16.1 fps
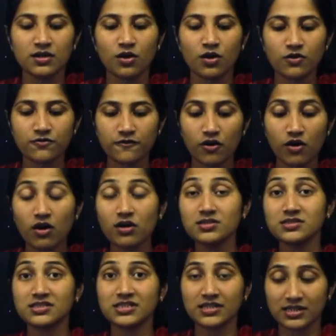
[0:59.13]
of all
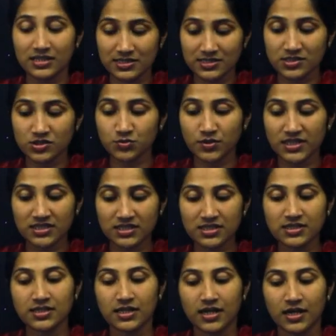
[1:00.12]
three is 20
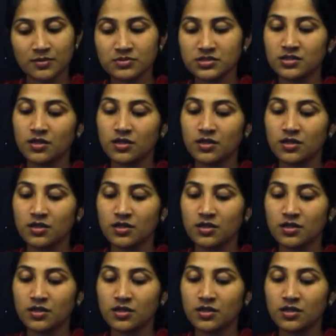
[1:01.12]
grams.